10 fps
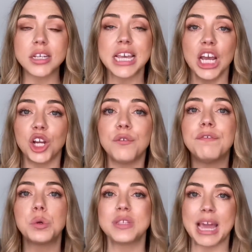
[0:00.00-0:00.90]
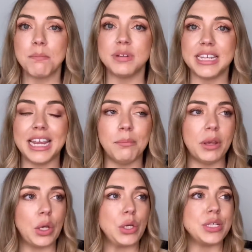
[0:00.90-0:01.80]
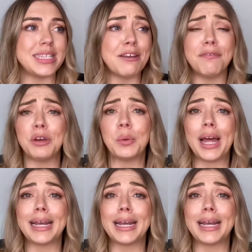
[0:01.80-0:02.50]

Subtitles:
can feel tempting because they feel like a